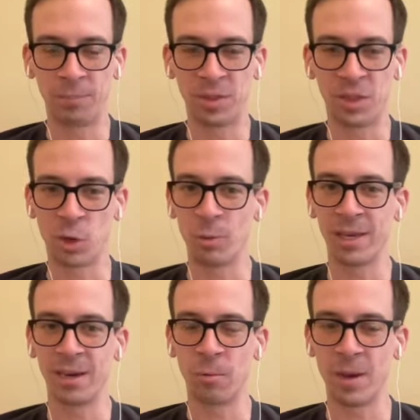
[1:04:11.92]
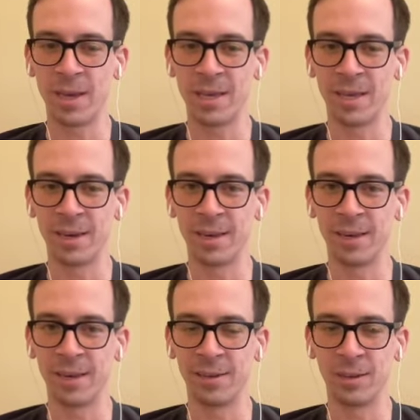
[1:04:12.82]
throwing it away
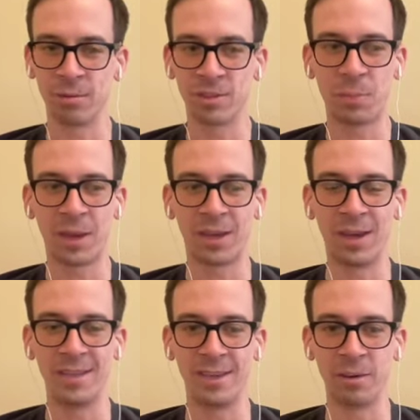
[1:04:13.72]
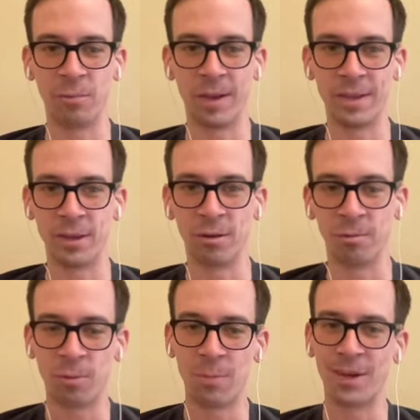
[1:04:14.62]
and speculating away,
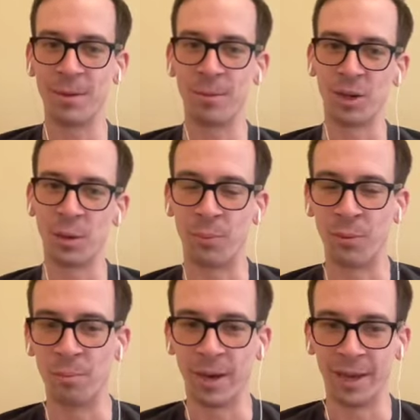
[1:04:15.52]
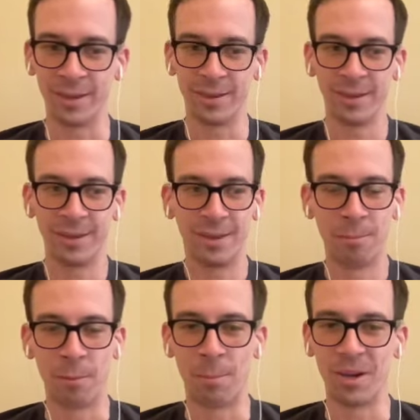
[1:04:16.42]
what money am I going to put my
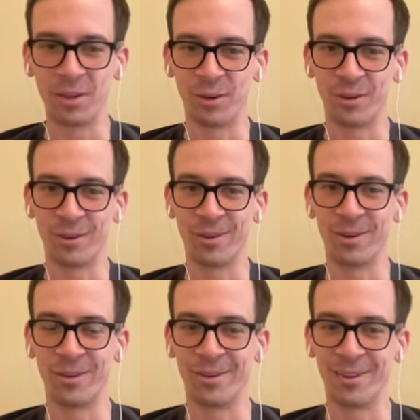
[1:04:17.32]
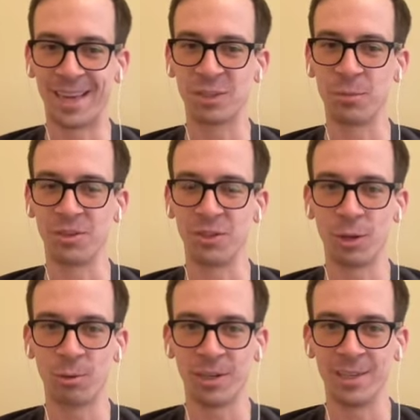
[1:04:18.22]
money on next month's
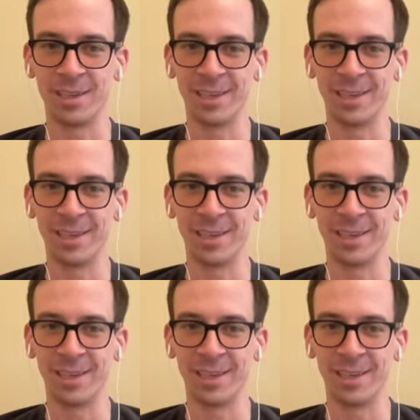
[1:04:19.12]
token?